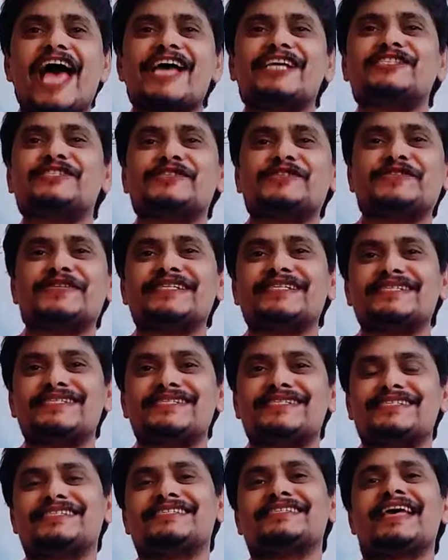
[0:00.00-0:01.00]
Hi
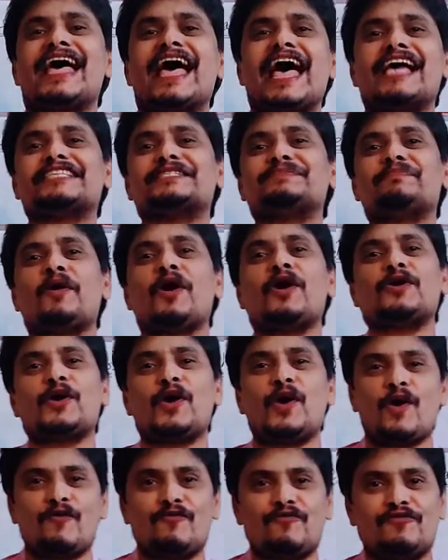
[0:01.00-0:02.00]
students, as a part
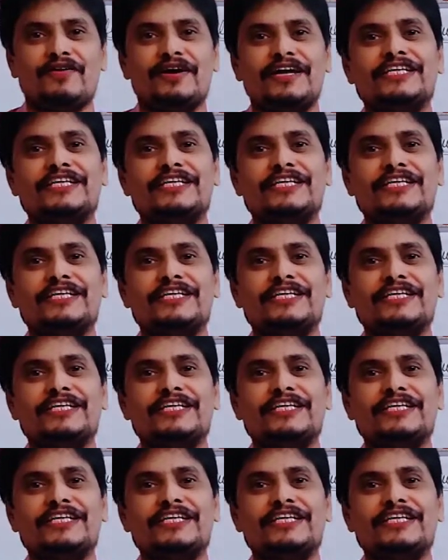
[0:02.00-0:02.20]
of uh,